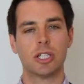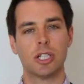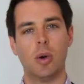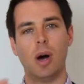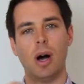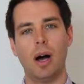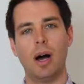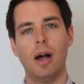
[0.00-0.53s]
So
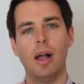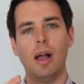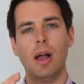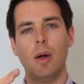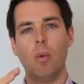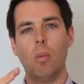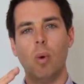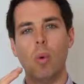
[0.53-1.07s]

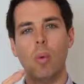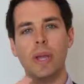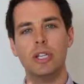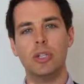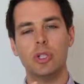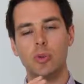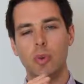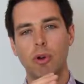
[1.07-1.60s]
what we
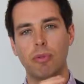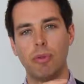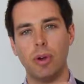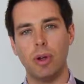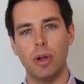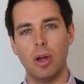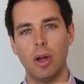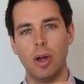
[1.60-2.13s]
do is we offer
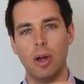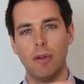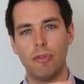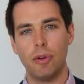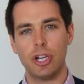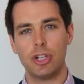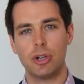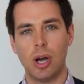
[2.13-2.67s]
a
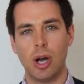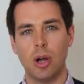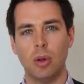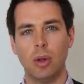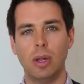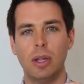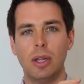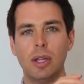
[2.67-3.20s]
free
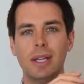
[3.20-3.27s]
trial